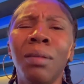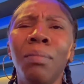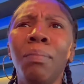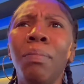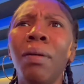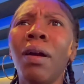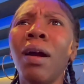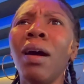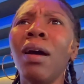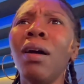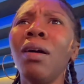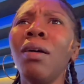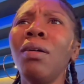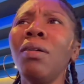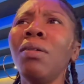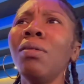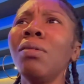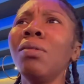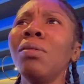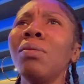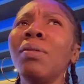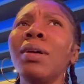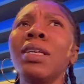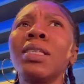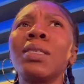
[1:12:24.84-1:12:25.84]

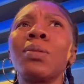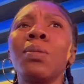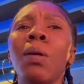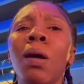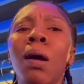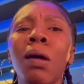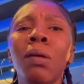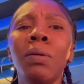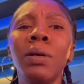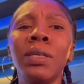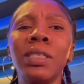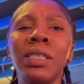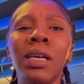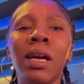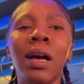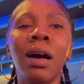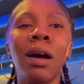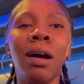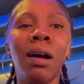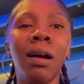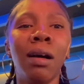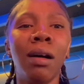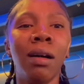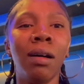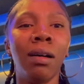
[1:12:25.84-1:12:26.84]
Bro, what's wrong with
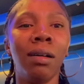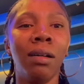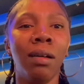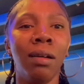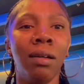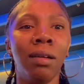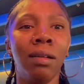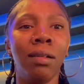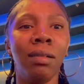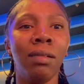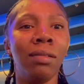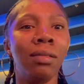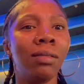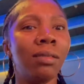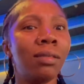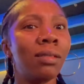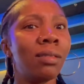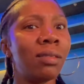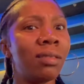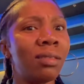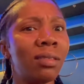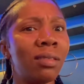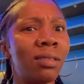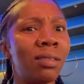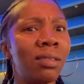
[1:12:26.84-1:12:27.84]
y'all?
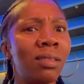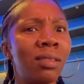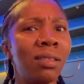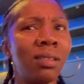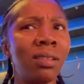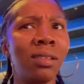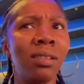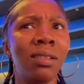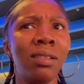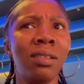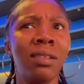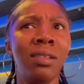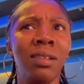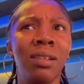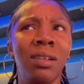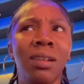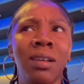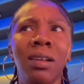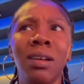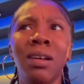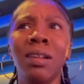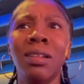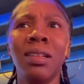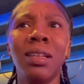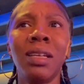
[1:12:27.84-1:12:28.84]
Hold on, hold
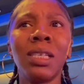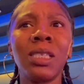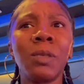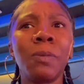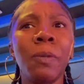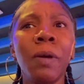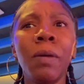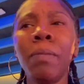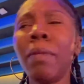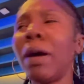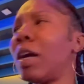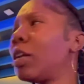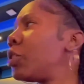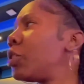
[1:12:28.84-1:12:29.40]
on, hold on. It's spilled my